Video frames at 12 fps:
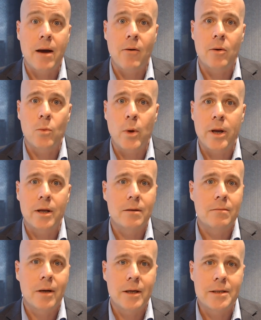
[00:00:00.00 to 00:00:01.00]
now and when
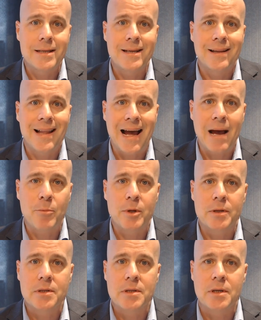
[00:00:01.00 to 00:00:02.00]
a deal
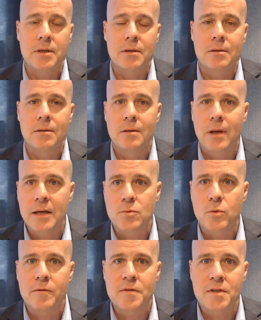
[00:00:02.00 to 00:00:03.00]
happens. And
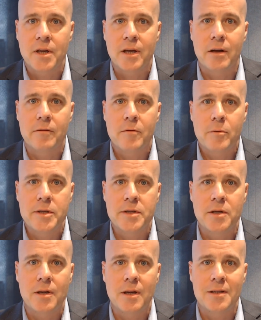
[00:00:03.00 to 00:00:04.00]
as we've seen over
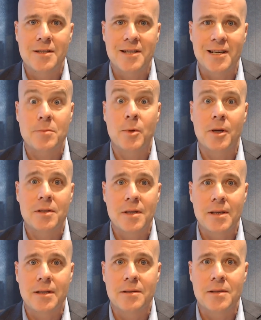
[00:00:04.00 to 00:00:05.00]
recent years, just because
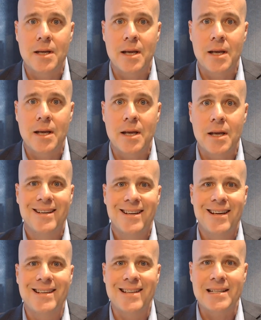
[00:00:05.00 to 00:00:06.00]
a deal's
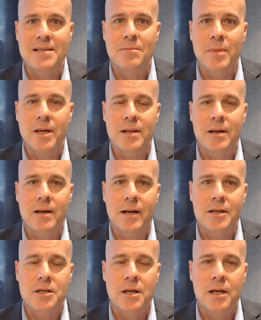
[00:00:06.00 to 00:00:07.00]
announced, it doesn't
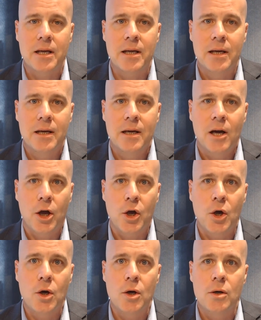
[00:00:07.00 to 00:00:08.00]
mean that it actually
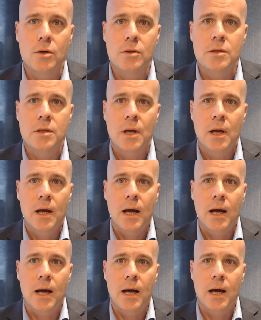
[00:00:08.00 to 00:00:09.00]
occurs.
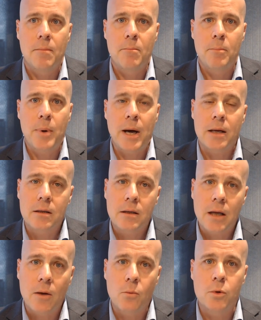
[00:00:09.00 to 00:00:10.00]

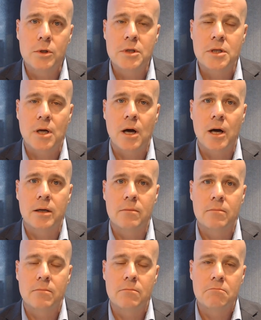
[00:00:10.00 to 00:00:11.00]
But yeah,
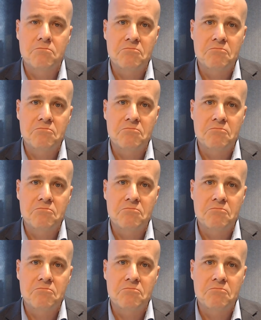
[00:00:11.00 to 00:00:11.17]
Woodside